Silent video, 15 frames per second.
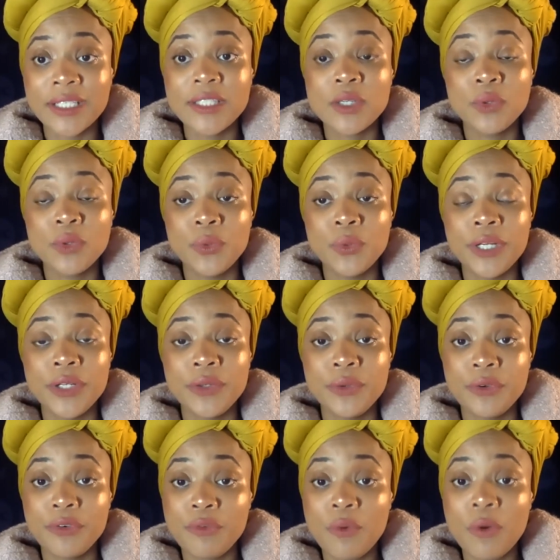So doing it through
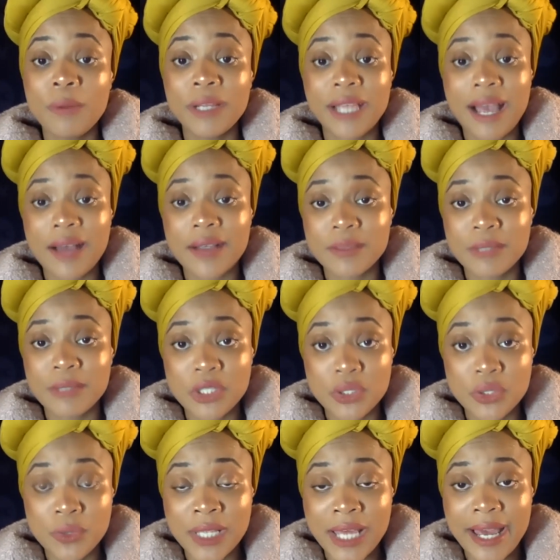the form allows me to
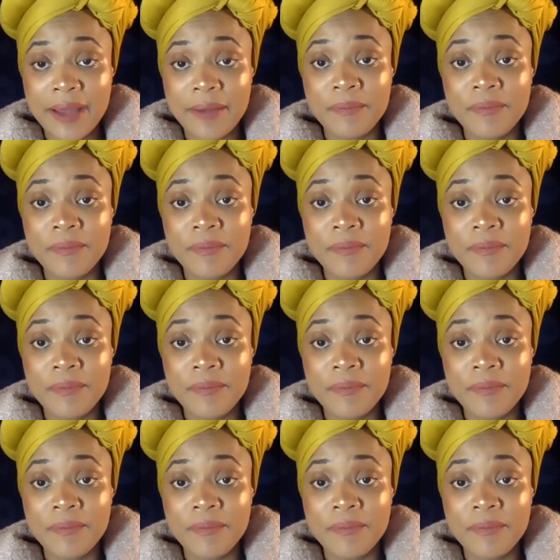do that.